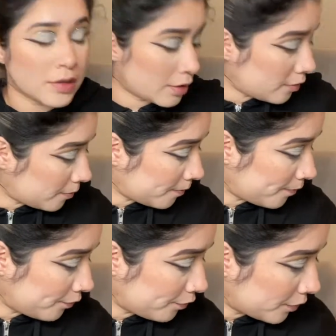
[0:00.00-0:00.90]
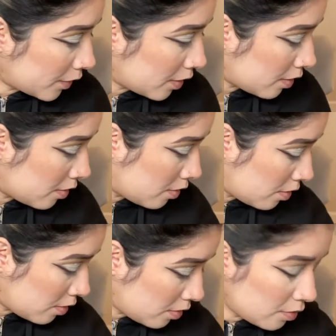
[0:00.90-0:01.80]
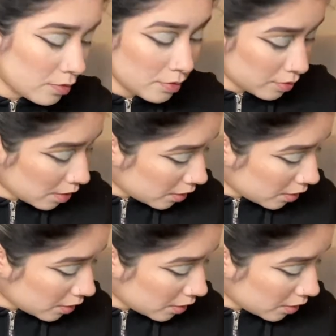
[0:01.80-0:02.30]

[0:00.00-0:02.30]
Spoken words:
and just making it a little